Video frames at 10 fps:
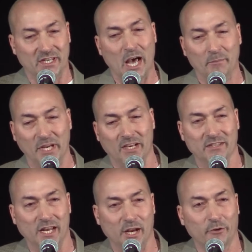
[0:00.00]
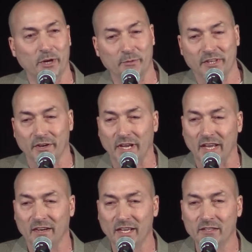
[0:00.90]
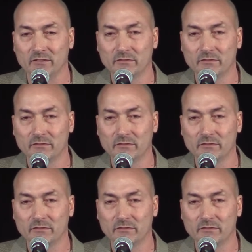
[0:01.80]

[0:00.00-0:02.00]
not because they agree with their candidate.